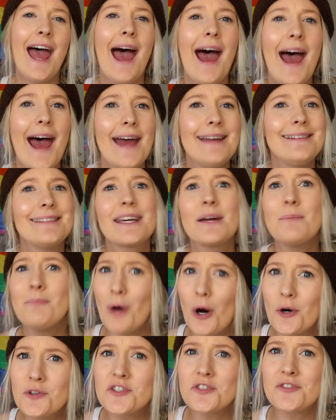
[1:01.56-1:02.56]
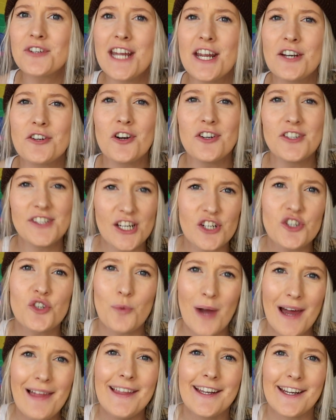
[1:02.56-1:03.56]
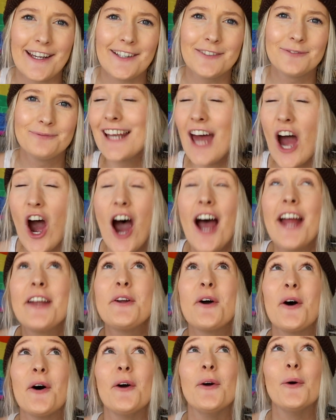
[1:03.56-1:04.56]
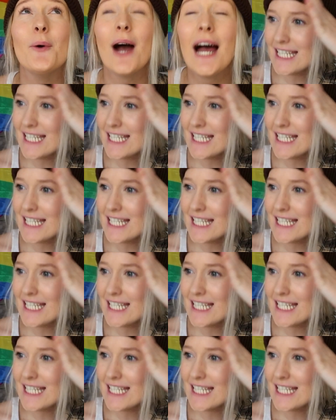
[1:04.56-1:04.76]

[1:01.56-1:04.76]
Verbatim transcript: and compulsory heterosexuality. I know,